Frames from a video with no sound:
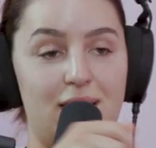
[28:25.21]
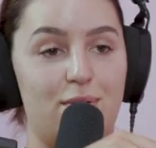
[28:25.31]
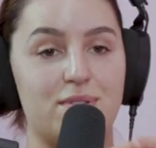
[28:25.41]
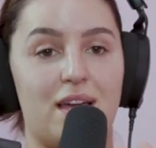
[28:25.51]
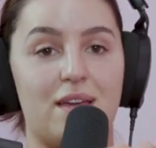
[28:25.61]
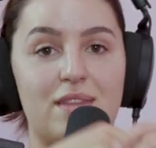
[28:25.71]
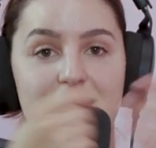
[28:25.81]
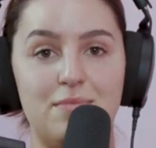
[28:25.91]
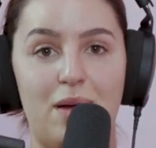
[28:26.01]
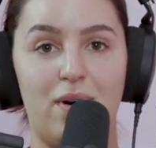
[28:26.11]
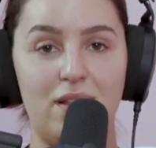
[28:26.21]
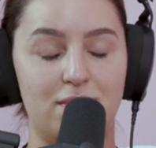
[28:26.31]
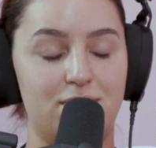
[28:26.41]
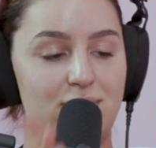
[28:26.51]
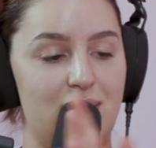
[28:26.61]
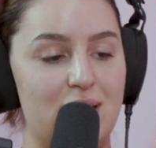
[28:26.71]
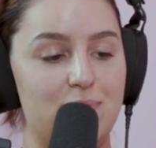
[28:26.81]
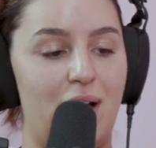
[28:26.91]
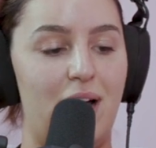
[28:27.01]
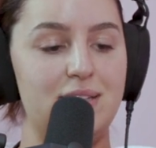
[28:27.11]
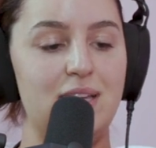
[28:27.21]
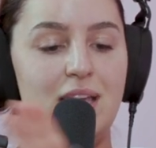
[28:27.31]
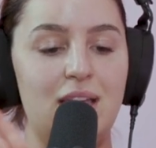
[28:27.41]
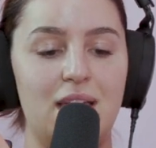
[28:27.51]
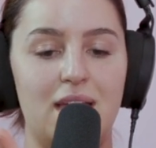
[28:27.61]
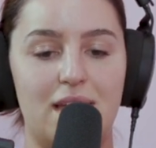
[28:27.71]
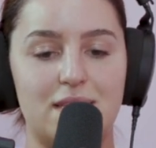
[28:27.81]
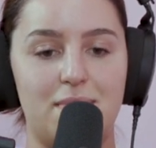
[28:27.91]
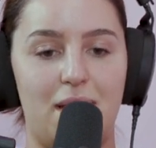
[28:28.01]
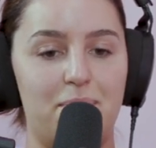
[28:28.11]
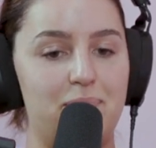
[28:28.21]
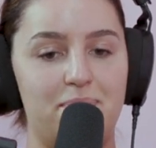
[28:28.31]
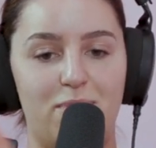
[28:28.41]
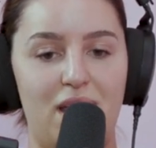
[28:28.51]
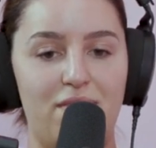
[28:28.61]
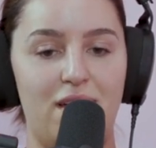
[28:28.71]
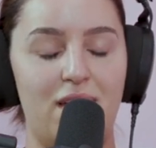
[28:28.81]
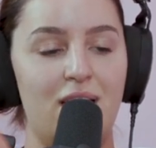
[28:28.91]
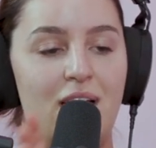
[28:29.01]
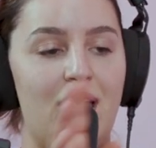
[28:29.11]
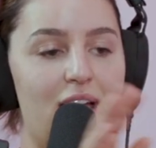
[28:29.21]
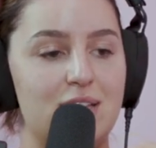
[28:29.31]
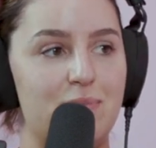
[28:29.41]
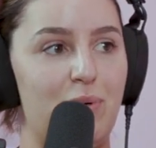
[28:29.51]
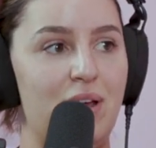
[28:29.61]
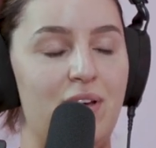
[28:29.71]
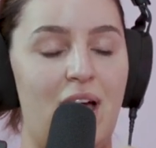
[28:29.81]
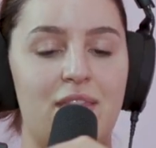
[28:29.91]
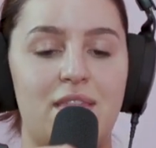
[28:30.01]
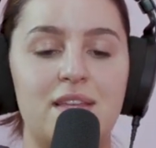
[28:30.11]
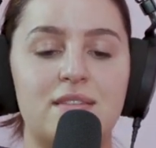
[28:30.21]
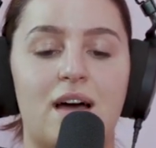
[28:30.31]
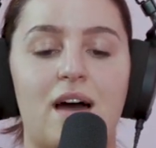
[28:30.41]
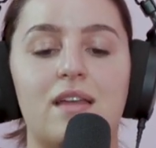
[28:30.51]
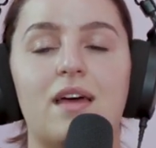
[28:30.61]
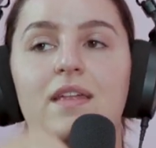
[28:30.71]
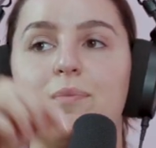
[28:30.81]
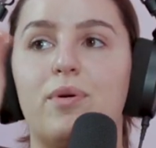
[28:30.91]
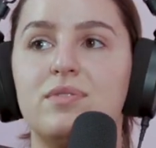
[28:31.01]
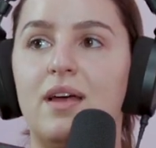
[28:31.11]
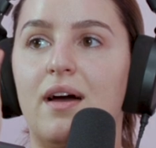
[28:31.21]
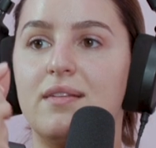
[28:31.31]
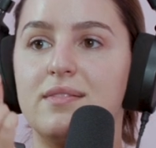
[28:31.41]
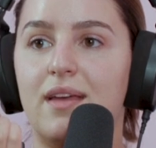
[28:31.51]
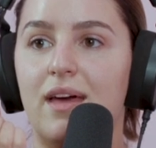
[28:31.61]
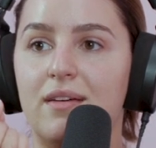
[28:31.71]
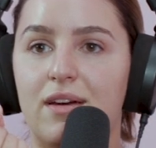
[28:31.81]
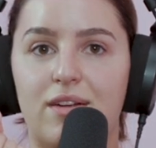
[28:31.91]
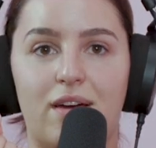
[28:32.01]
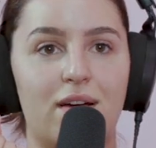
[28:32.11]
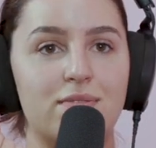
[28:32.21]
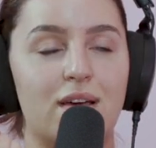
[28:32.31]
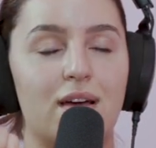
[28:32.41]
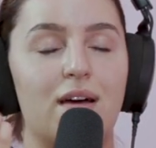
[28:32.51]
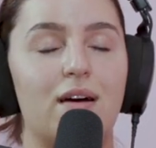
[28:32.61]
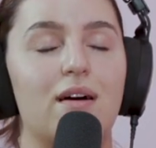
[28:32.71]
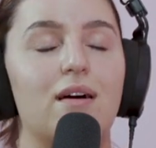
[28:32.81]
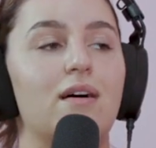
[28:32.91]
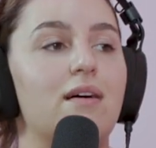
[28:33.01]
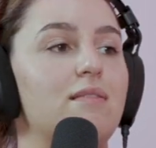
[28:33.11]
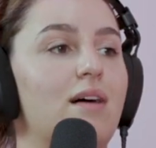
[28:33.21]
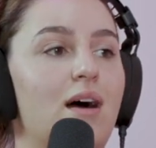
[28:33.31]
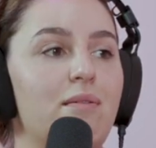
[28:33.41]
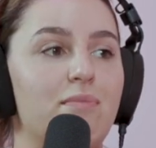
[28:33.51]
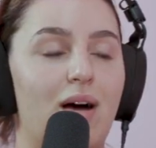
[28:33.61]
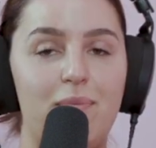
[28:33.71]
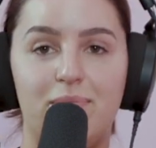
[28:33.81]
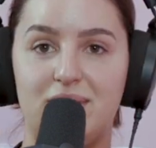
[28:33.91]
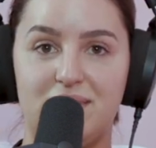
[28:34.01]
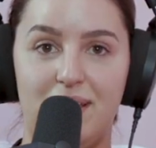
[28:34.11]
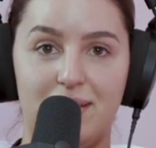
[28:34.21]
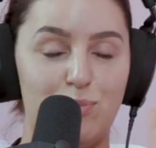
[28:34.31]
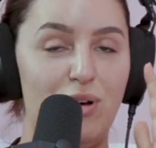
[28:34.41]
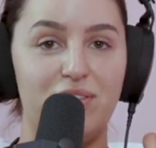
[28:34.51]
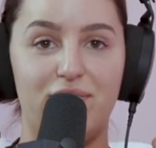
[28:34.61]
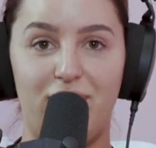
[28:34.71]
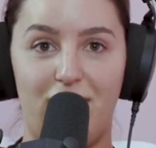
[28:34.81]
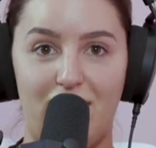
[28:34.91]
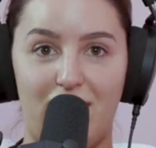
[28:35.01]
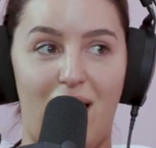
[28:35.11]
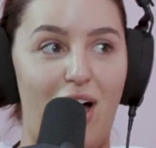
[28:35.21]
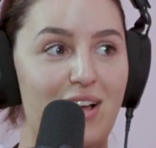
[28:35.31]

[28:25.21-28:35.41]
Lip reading: And he was like, this is my wallet. Here's my ID. Here's my whatever. Here's my whatever. And then this card. And then he pulls it out. I said, Kayla, on it. I was like, I'm deceased. What the like?